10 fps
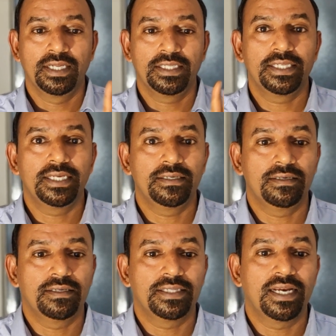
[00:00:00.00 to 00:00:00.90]
Then
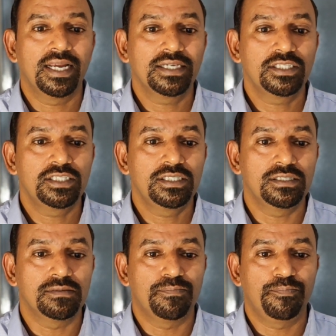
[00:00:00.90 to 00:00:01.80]
the last
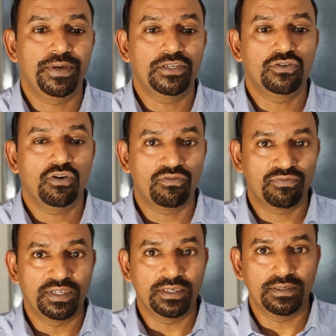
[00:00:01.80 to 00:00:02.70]
page of
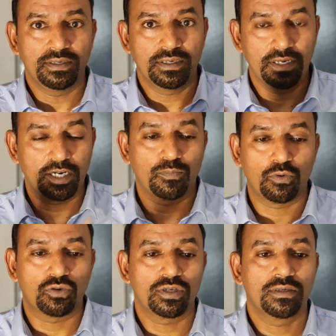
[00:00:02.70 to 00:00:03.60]
the
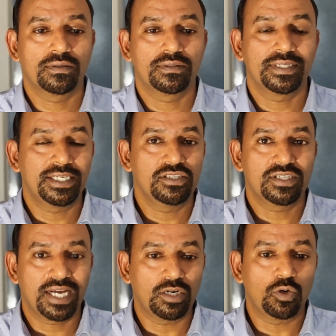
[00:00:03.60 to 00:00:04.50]
report, that is
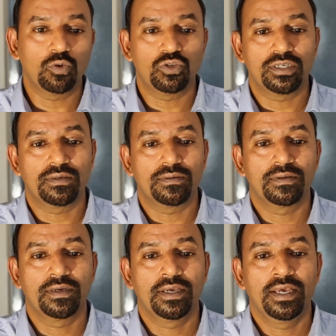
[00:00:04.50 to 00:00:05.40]
conclusion.
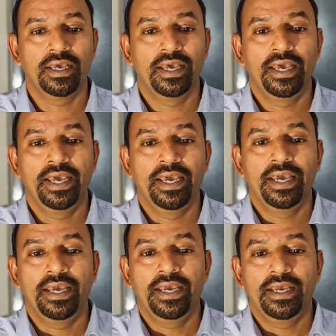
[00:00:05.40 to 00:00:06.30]

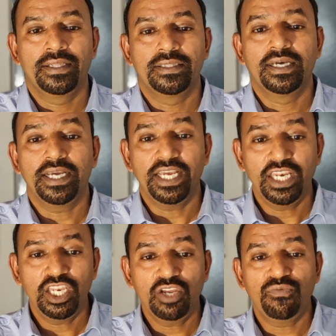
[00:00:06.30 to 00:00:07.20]
The
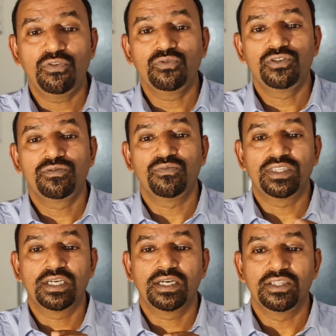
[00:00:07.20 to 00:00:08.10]
interviews
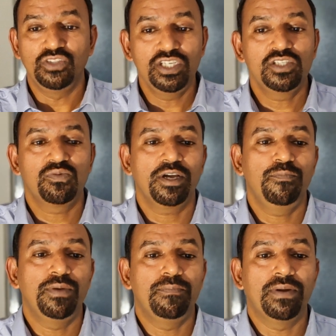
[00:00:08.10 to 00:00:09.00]
with these 5
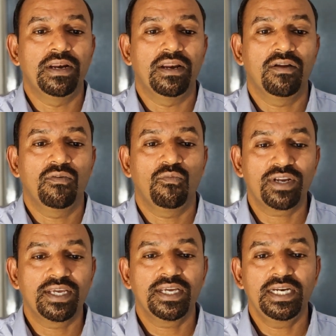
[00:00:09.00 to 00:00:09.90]
people
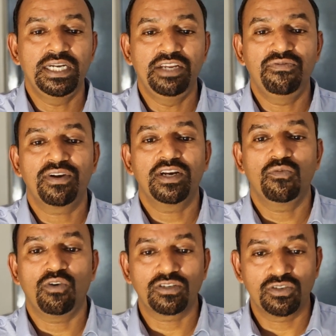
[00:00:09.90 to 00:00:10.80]
working in different
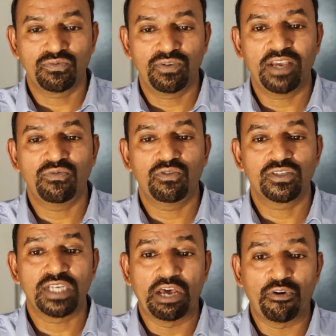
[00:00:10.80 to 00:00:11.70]
walks of life
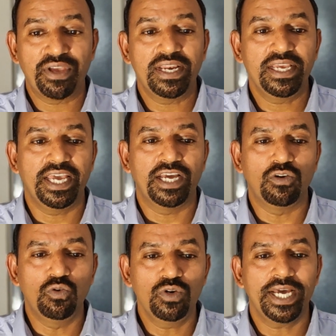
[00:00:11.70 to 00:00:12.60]
was really a
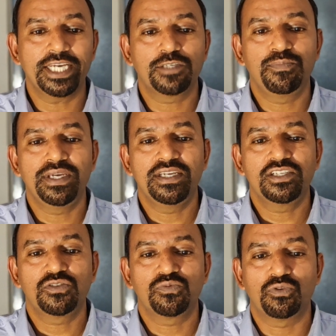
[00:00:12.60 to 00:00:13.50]
good
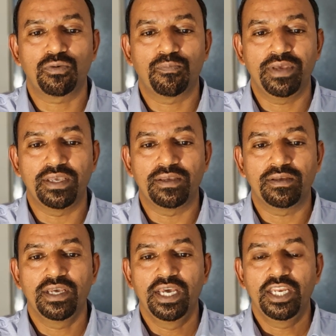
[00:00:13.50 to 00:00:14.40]
experience for me
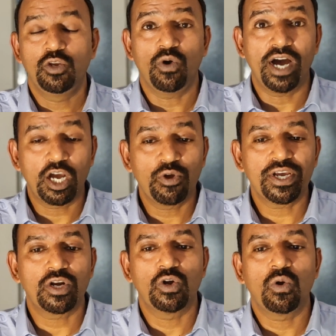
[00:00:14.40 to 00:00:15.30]
to
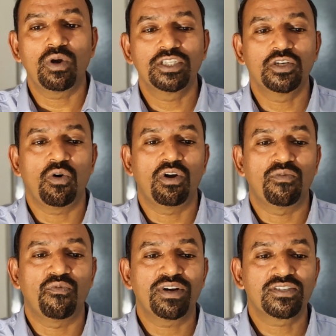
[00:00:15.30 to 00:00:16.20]
acquire knowledge
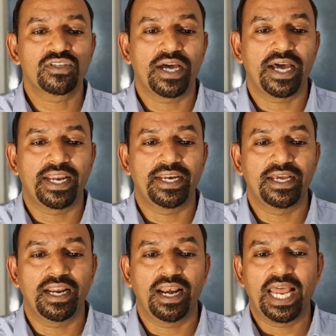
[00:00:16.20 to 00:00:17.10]
on works
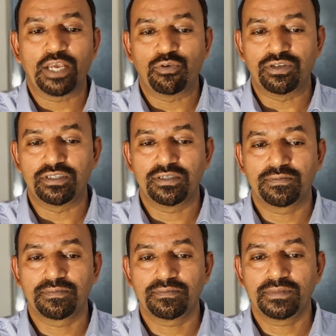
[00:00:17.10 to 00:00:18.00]
and language.
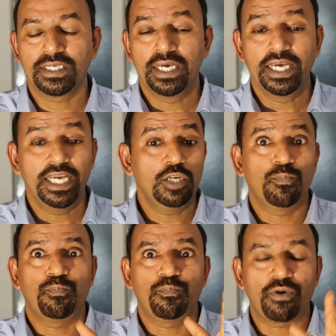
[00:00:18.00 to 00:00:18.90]

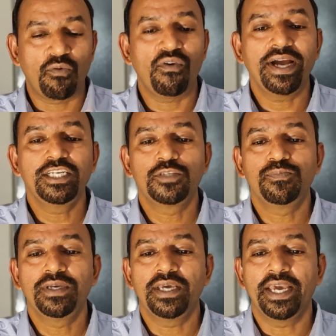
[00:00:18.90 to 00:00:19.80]
It provides
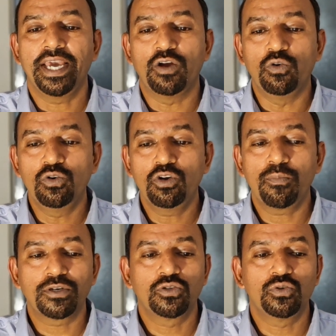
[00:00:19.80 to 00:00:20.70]
me a good
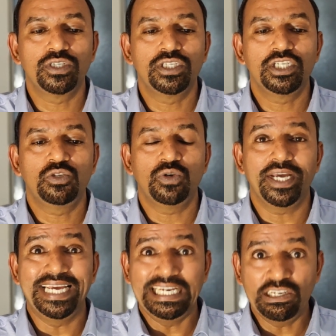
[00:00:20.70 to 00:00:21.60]
opportunity to
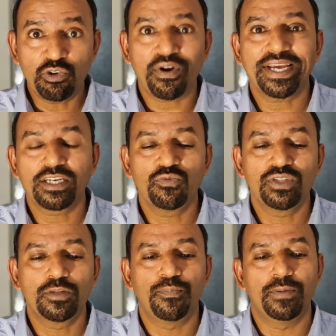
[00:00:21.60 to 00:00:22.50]
interact
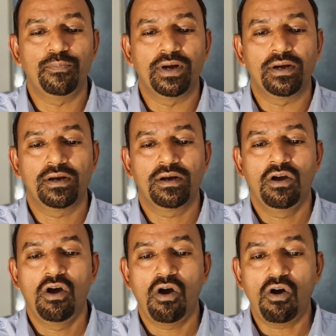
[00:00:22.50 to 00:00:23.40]
with people
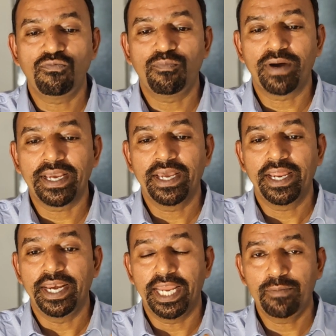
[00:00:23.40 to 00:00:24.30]
of my
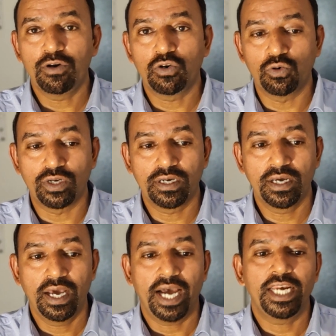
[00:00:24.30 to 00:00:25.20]
neighborhood
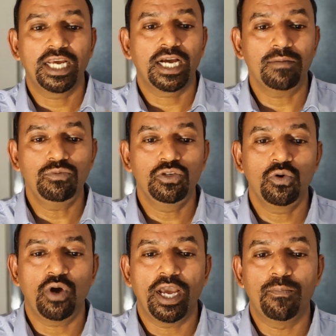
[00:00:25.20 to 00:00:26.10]
and come to
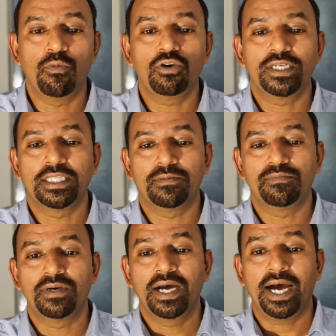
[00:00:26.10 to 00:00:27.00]
know about
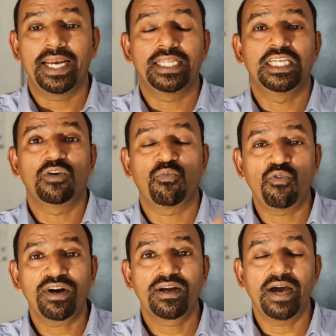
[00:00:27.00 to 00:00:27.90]
them and their
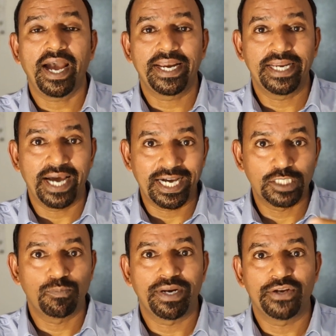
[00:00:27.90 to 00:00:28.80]
work and
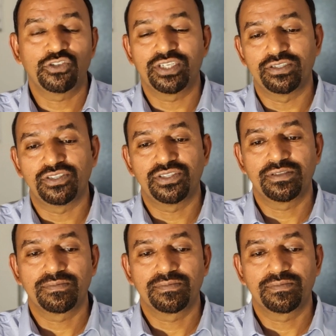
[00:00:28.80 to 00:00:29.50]
aspirations.